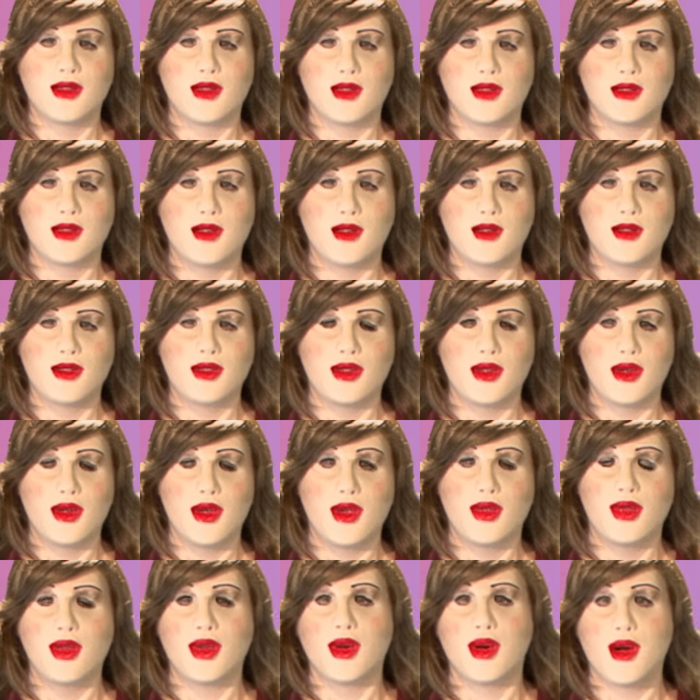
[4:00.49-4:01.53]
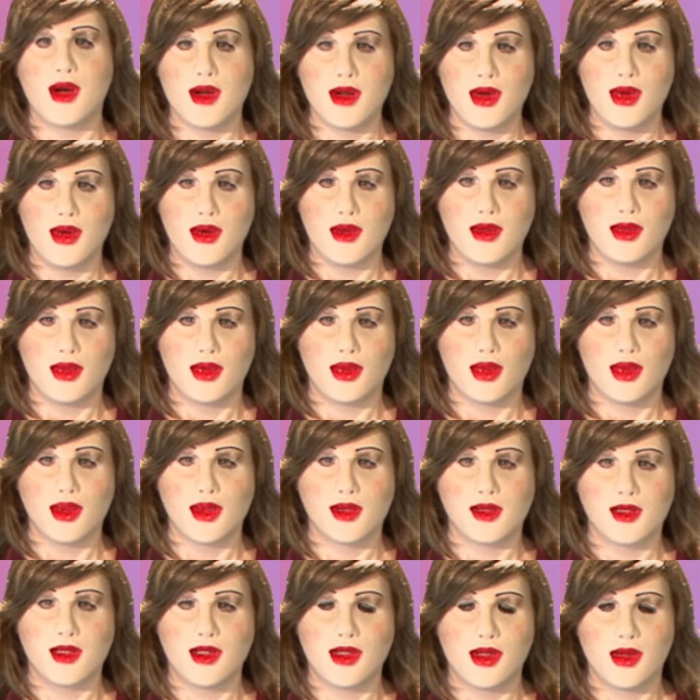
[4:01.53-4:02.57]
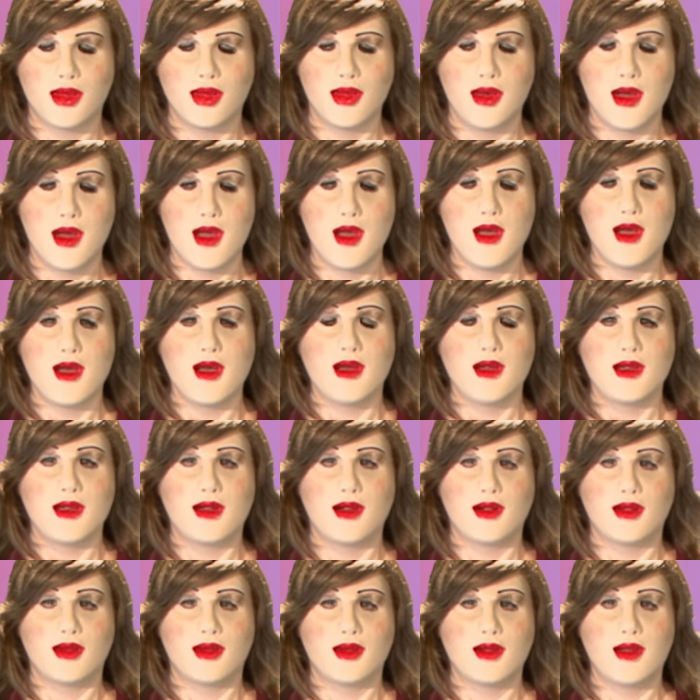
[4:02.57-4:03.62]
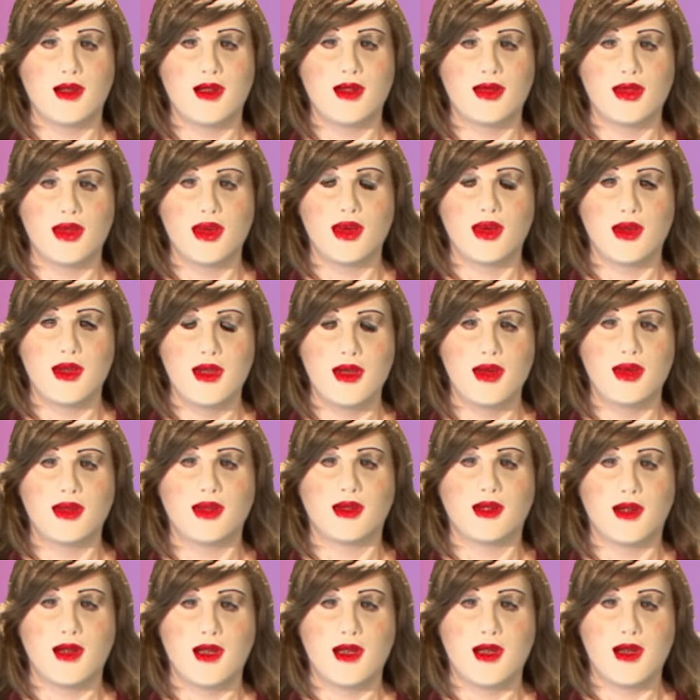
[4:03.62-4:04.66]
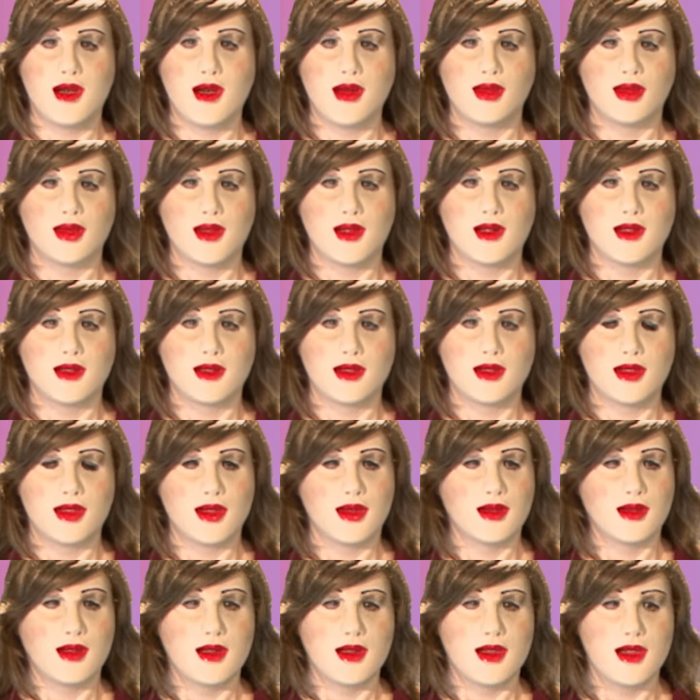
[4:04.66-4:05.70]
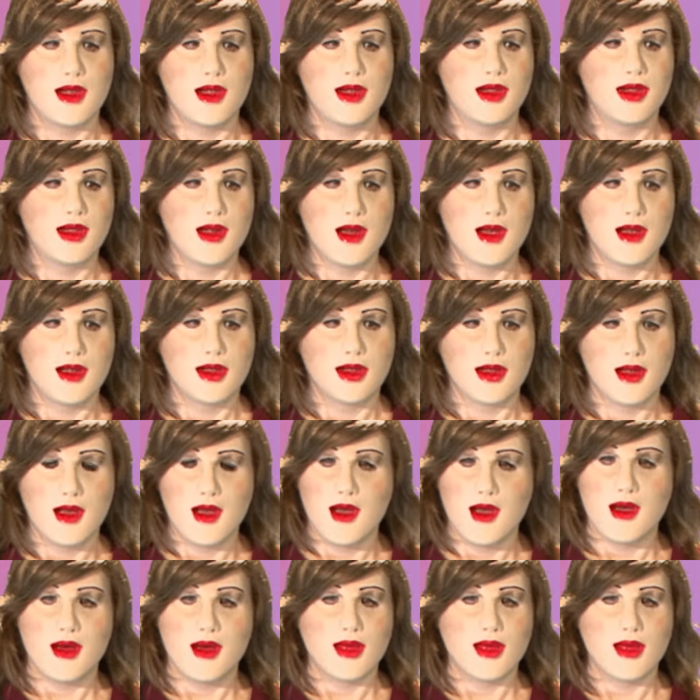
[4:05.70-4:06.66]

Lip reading: mask technology, if you are going for realism, it gives you a huge leg up. And certainly these days,